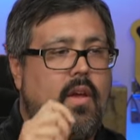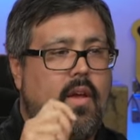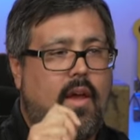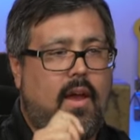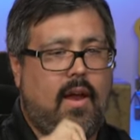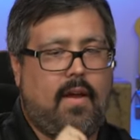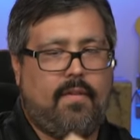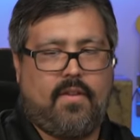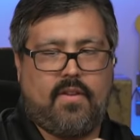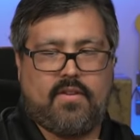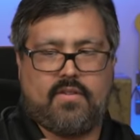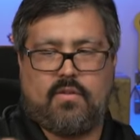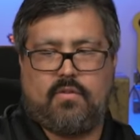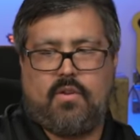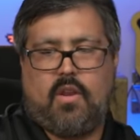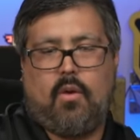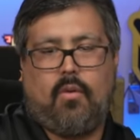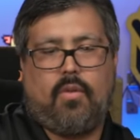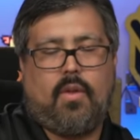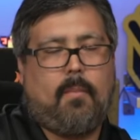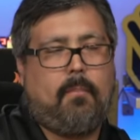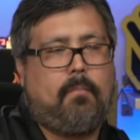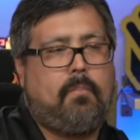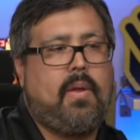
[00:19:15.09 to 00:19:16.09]
And there's you know
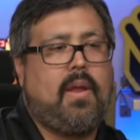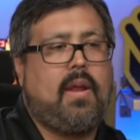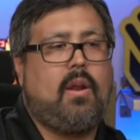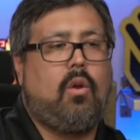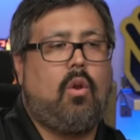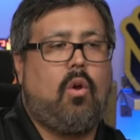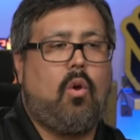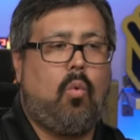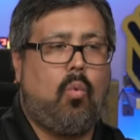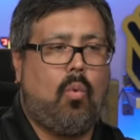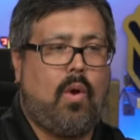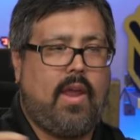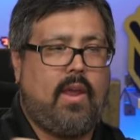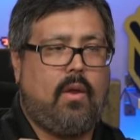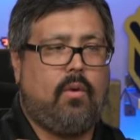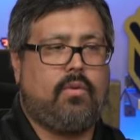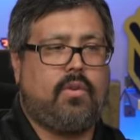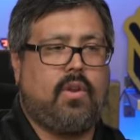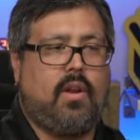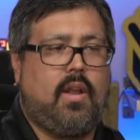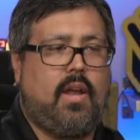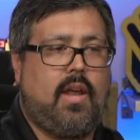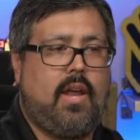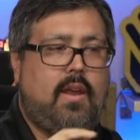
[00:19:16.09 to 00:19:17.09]
that big long wait or
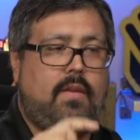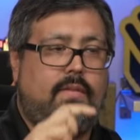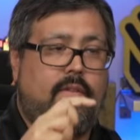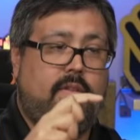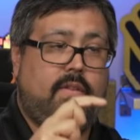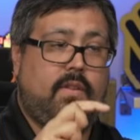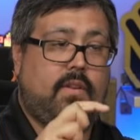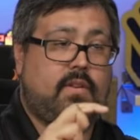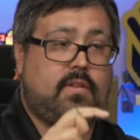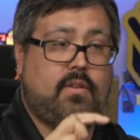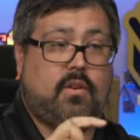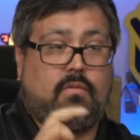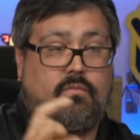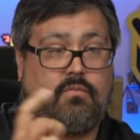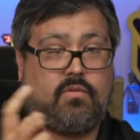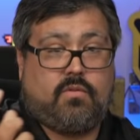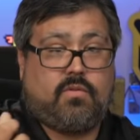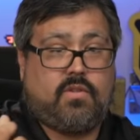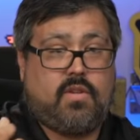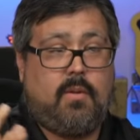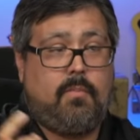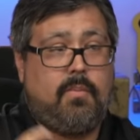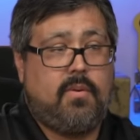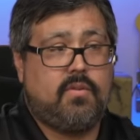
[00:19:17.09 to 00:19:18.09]
delay and then there's
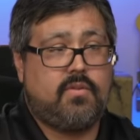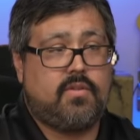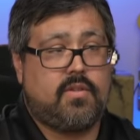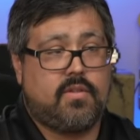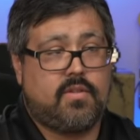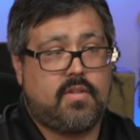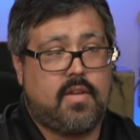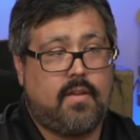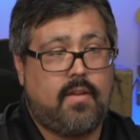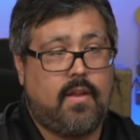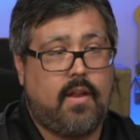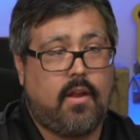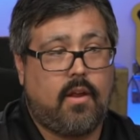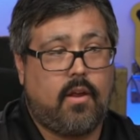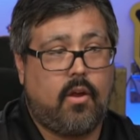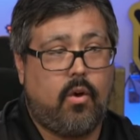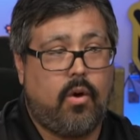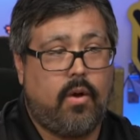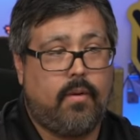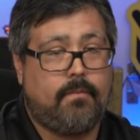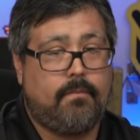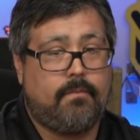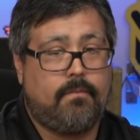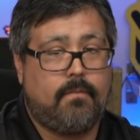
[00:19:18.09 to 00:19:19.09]
CPU's just sitting there
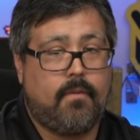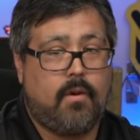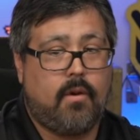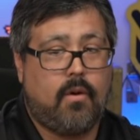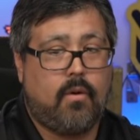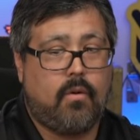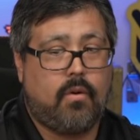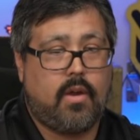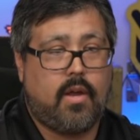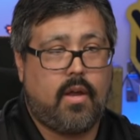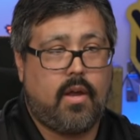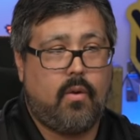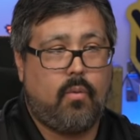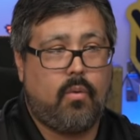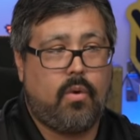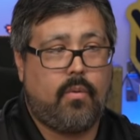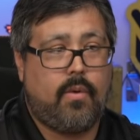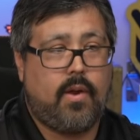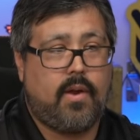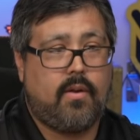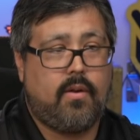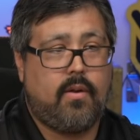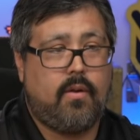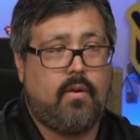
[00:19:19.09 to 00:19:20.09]
going, okay, what do I
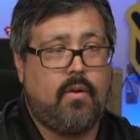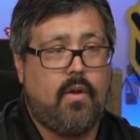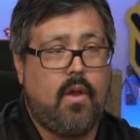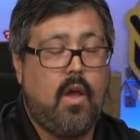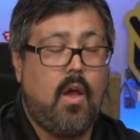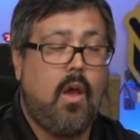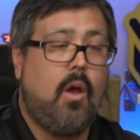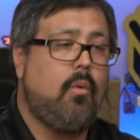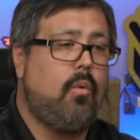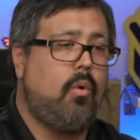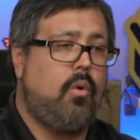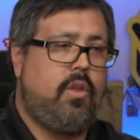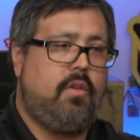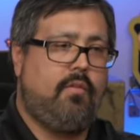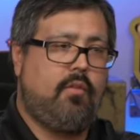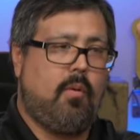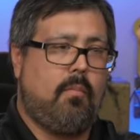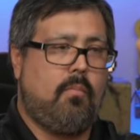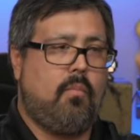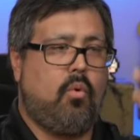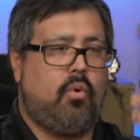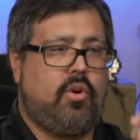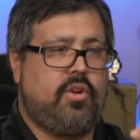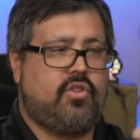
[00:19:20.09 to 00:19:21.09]
do? Mm mm-hmm. Or you've got
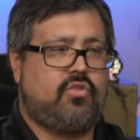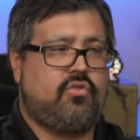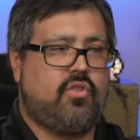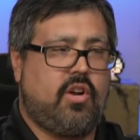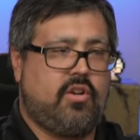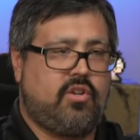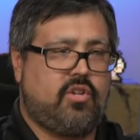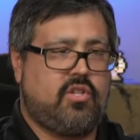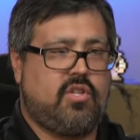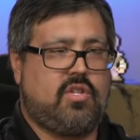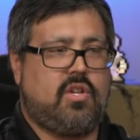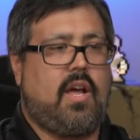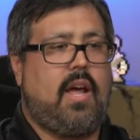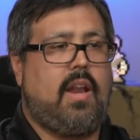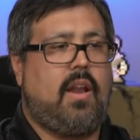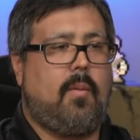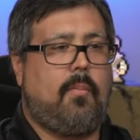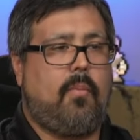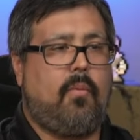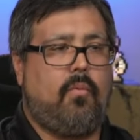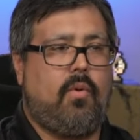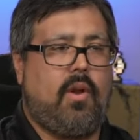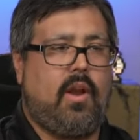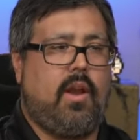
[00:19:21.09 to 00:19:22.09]
more instructions lined up
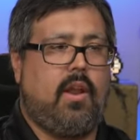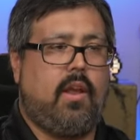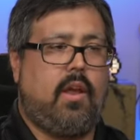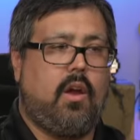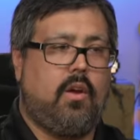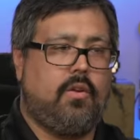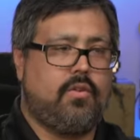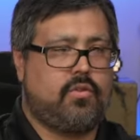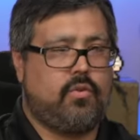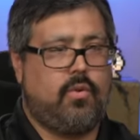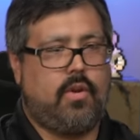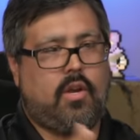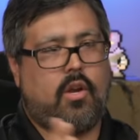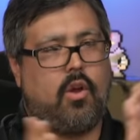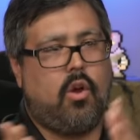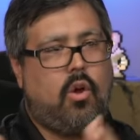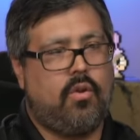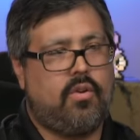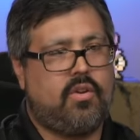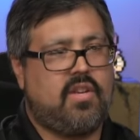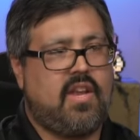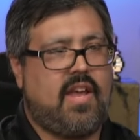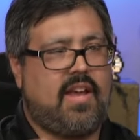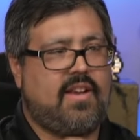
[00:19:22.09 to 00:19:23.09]
and ready to go. So it
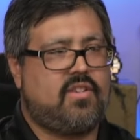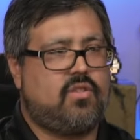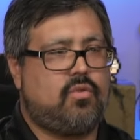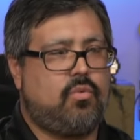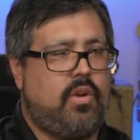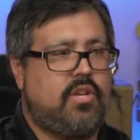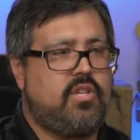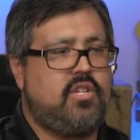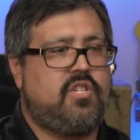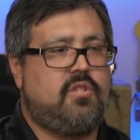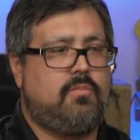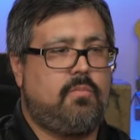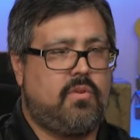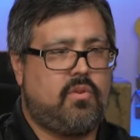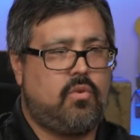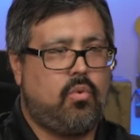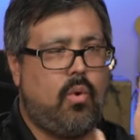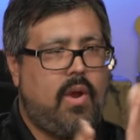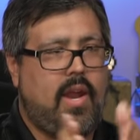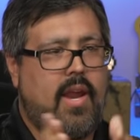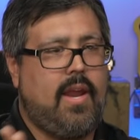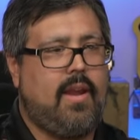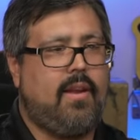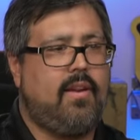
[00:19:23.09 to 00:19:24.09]
context switches
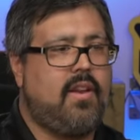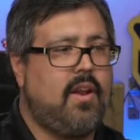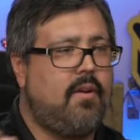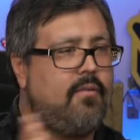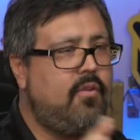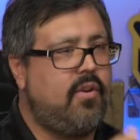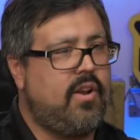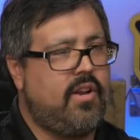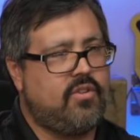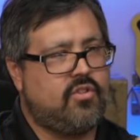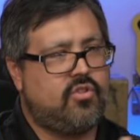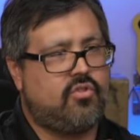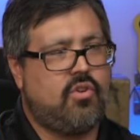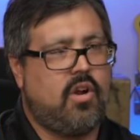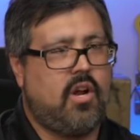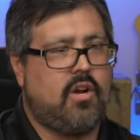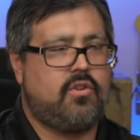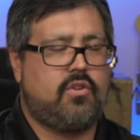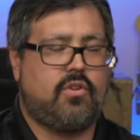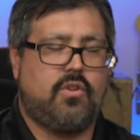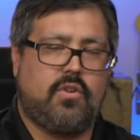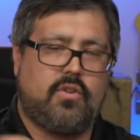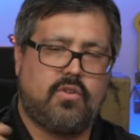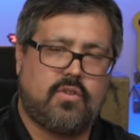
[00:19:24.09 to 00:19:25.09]
between different
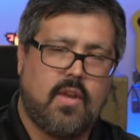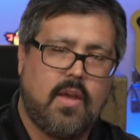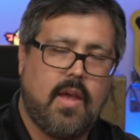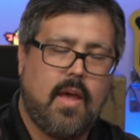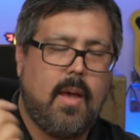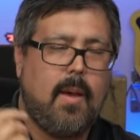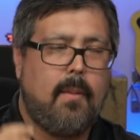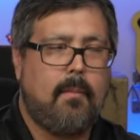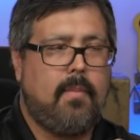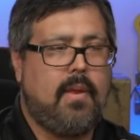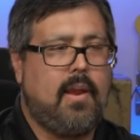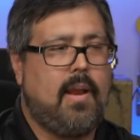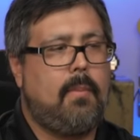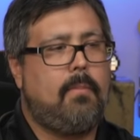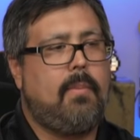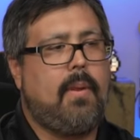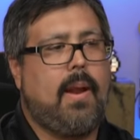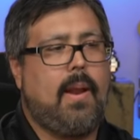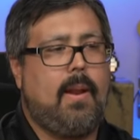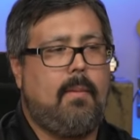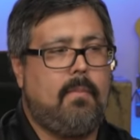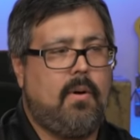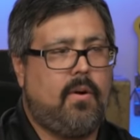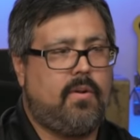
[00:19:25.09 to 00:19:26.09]
instructions,
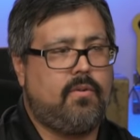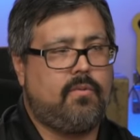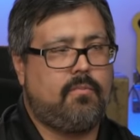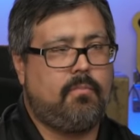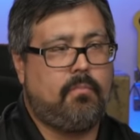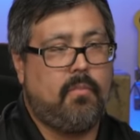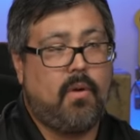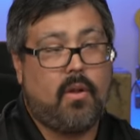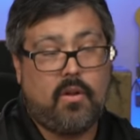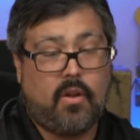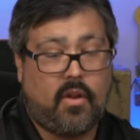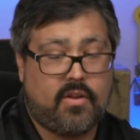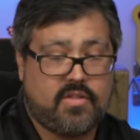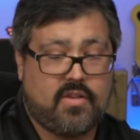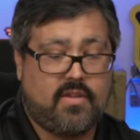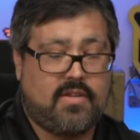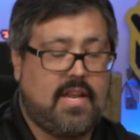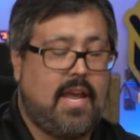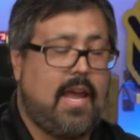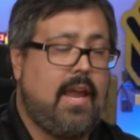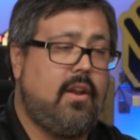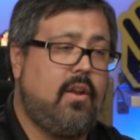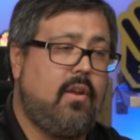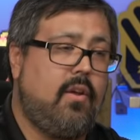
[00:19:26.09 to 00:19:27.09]
manipulating lots of
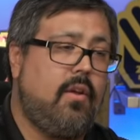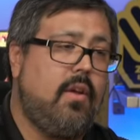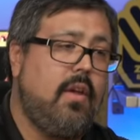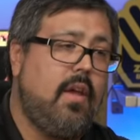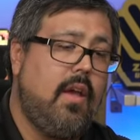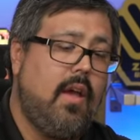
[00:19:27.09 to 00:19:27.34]
data.